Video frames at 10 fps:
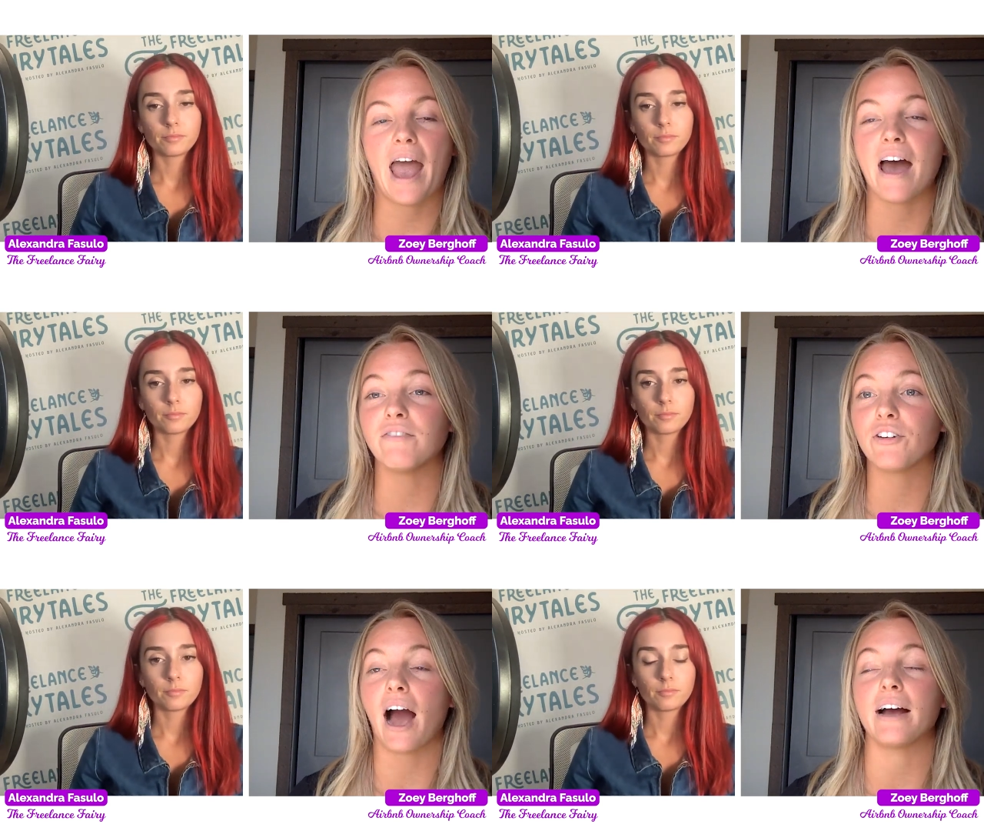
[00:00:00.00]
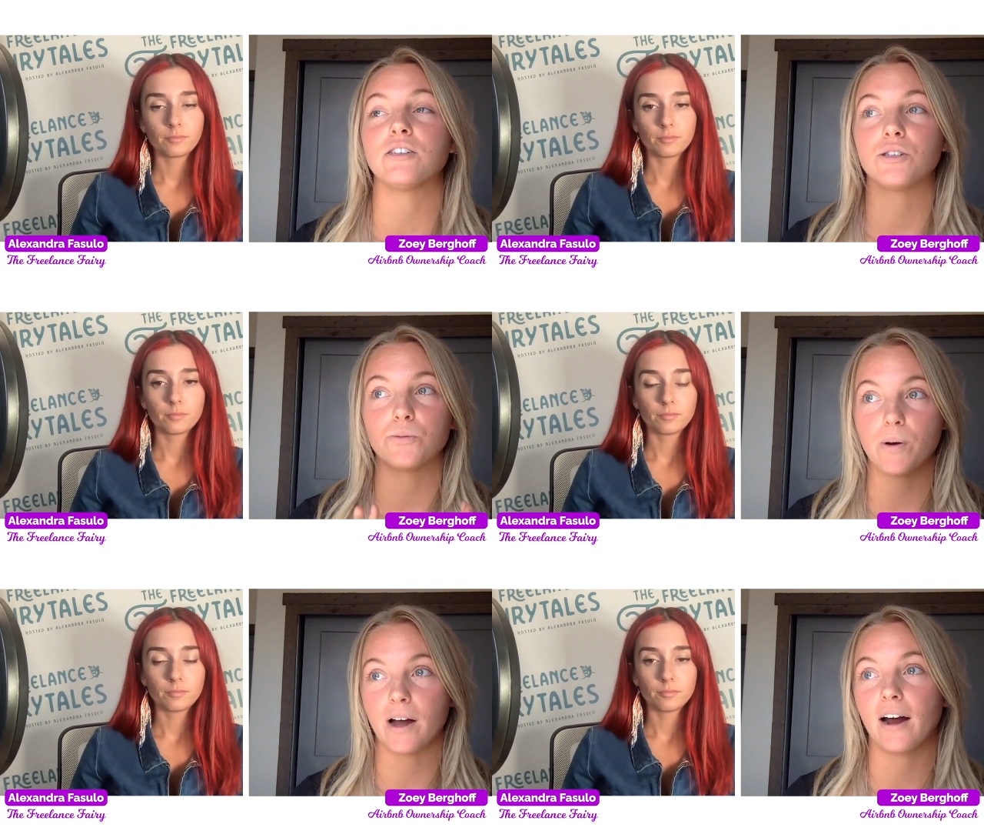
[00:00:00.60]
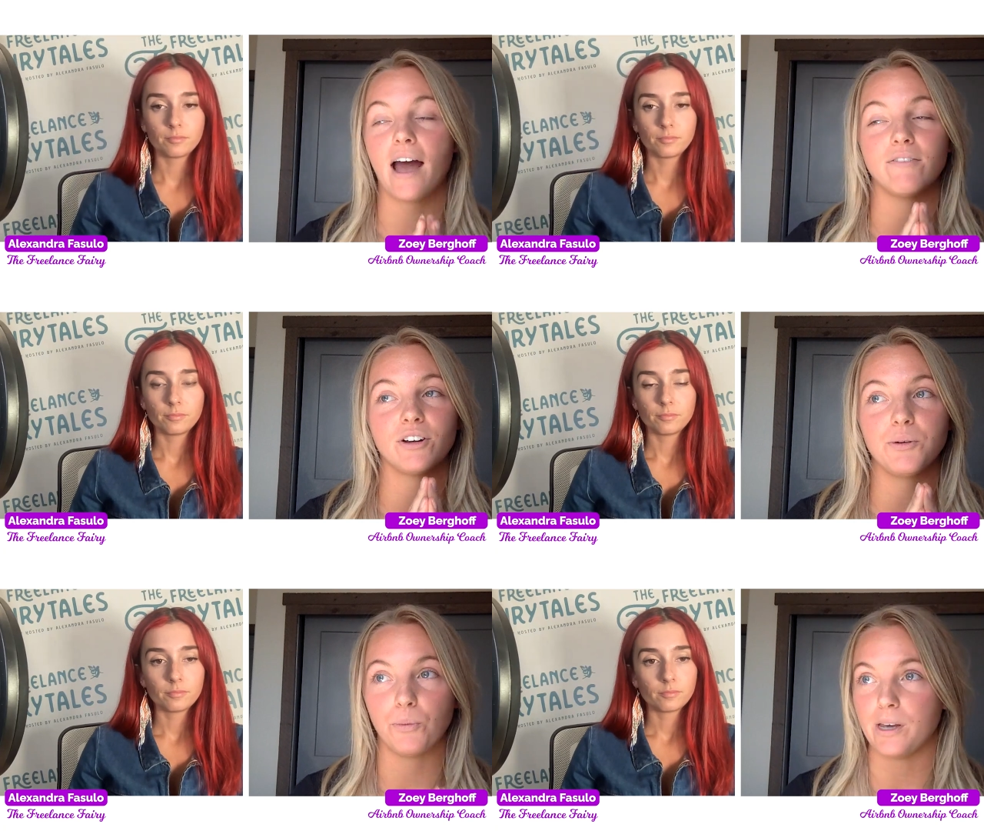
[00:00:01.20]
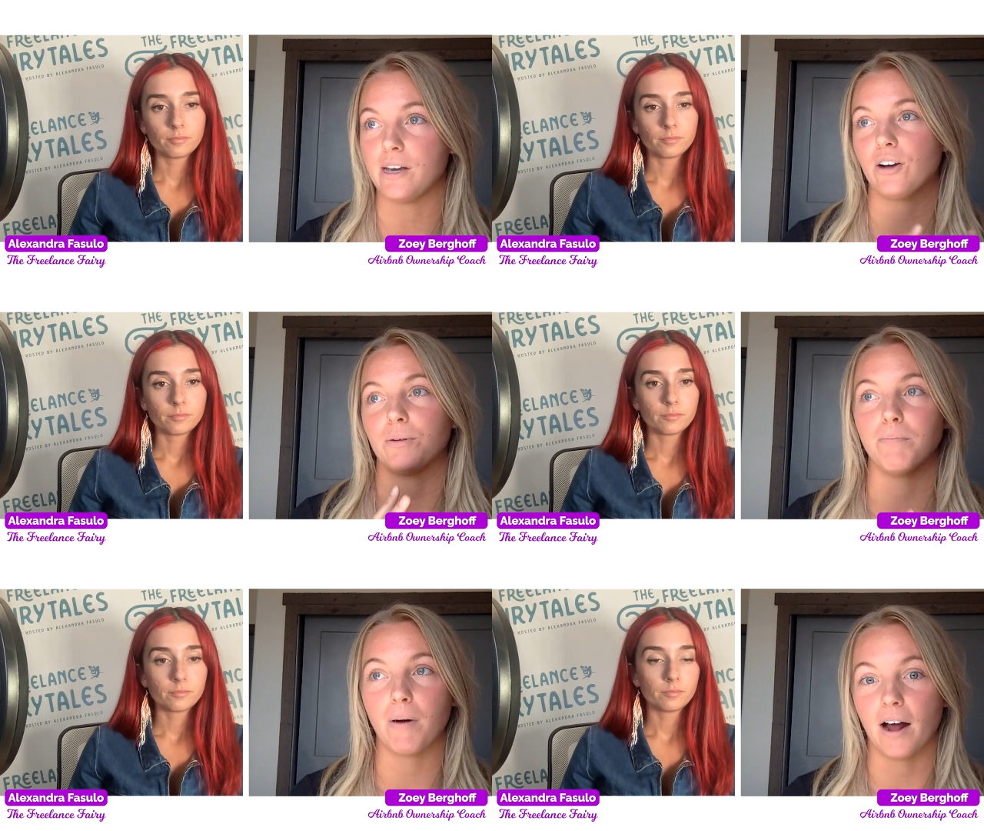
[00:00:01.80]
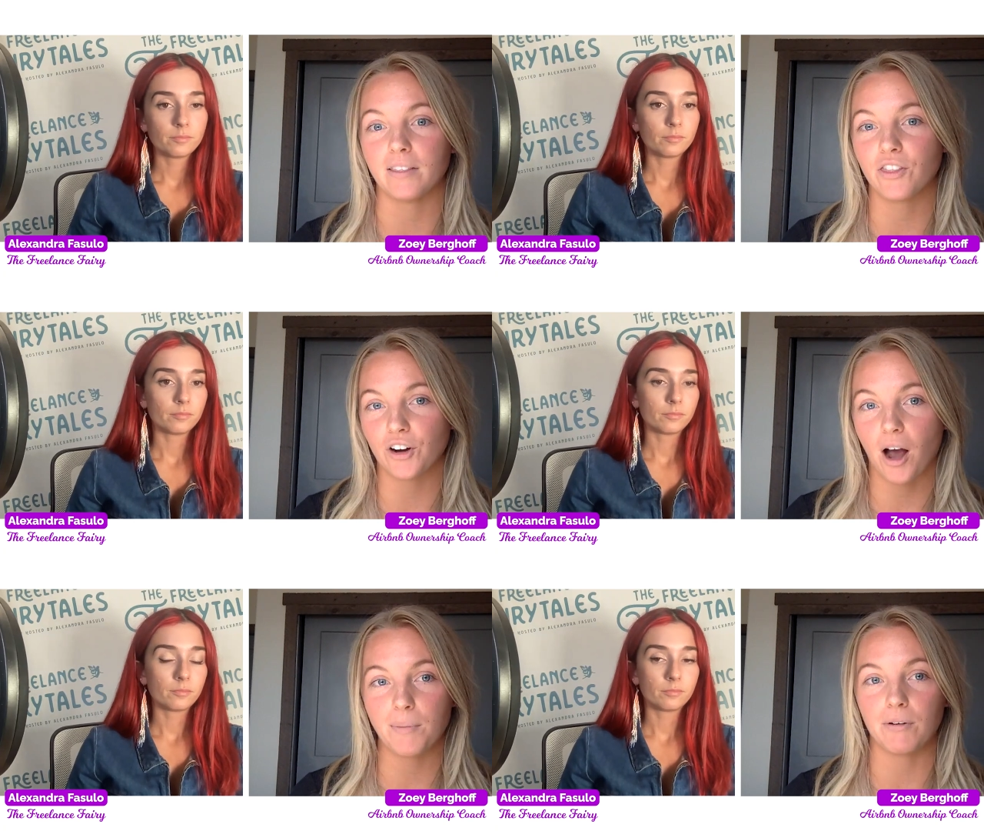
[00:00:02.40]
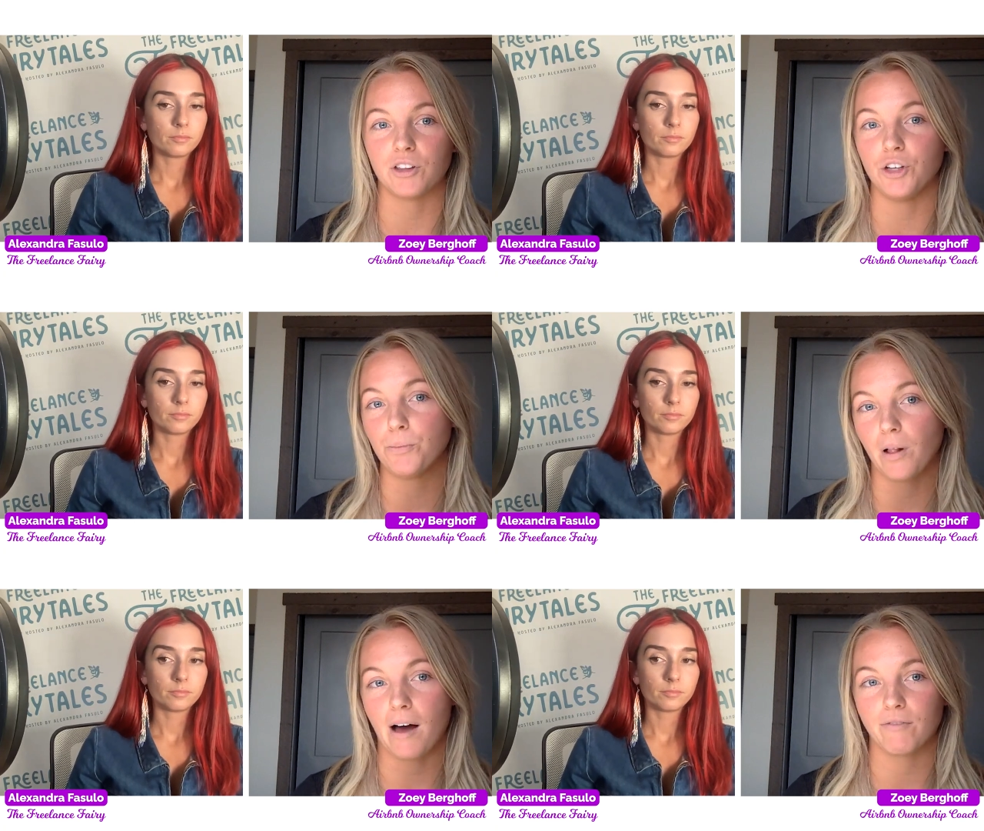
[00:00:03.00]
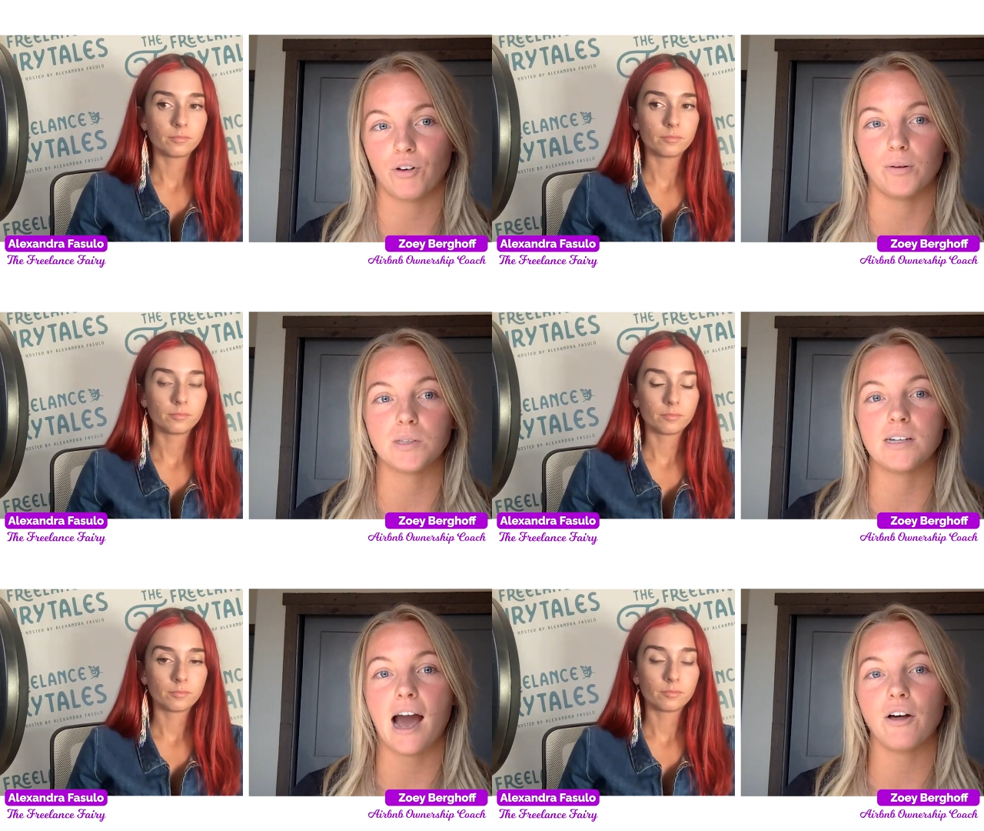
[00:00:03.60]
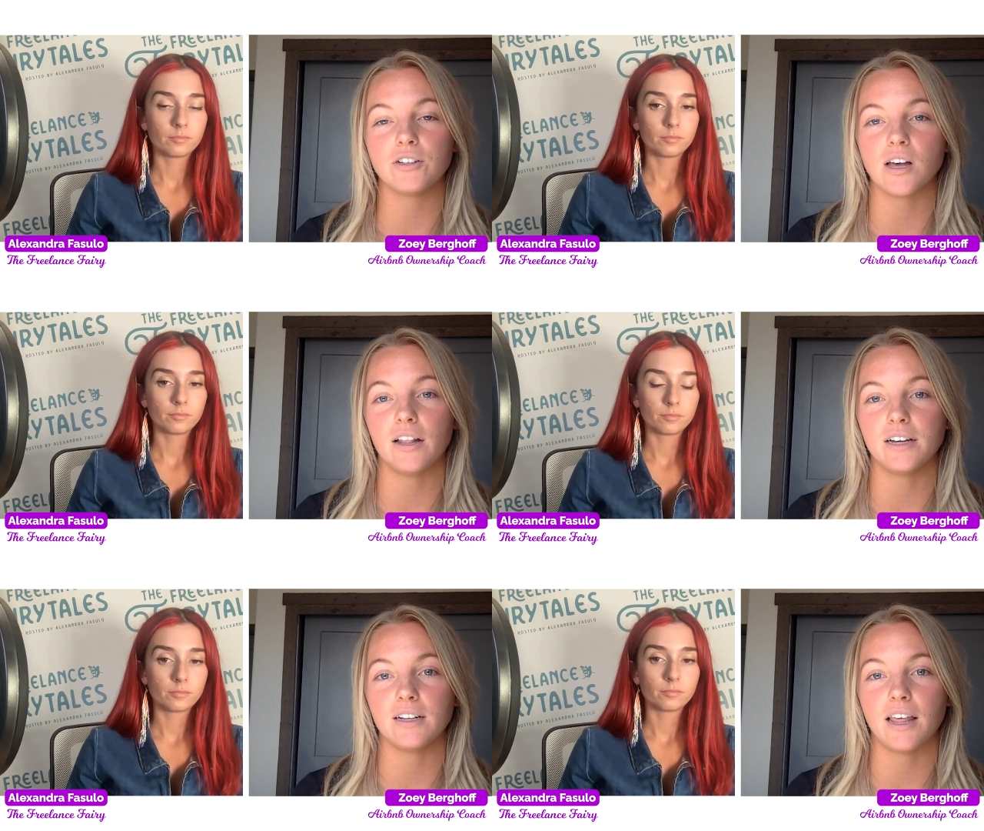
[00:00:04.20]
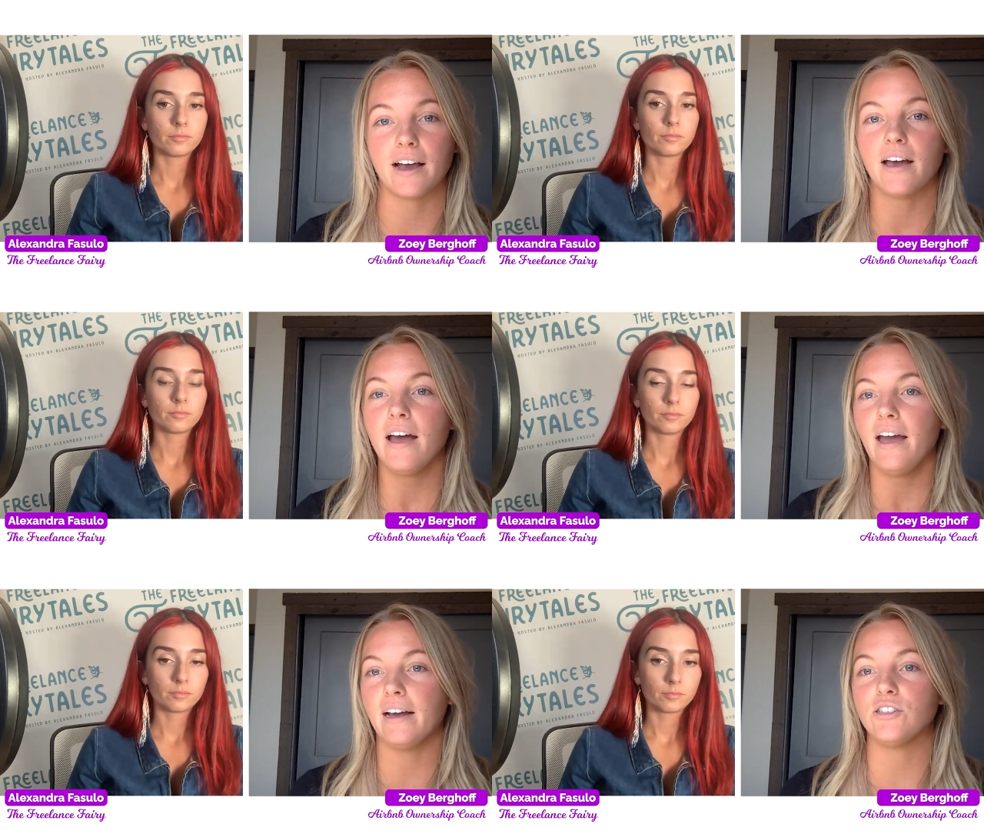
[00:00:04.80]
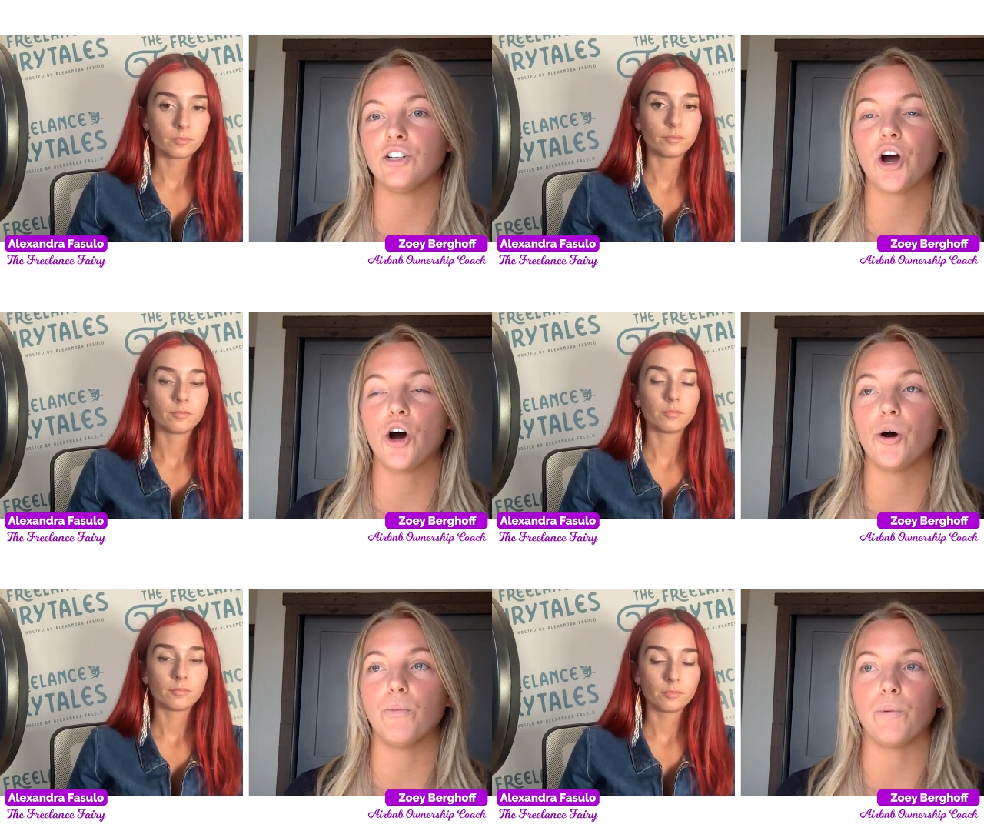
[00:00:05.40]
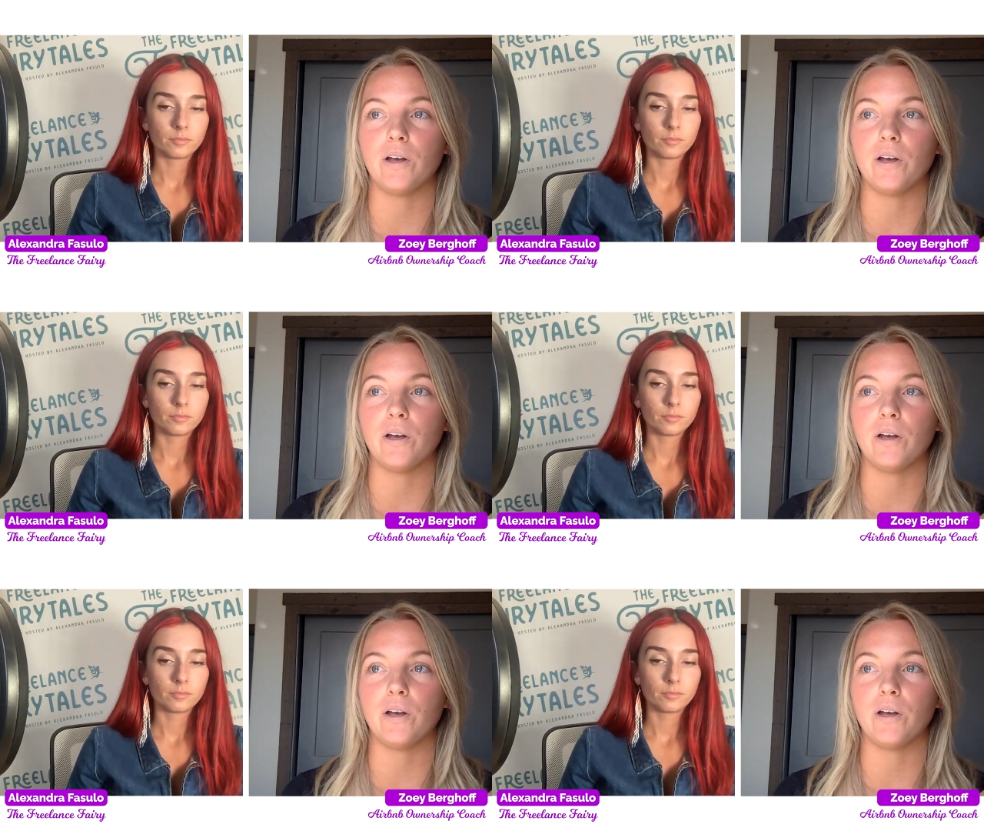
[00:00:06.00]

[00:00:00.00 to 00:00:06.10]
Speaker 1: every, I swear, every week or month, they're coming out with new platforms. Now there's on there, like, is your home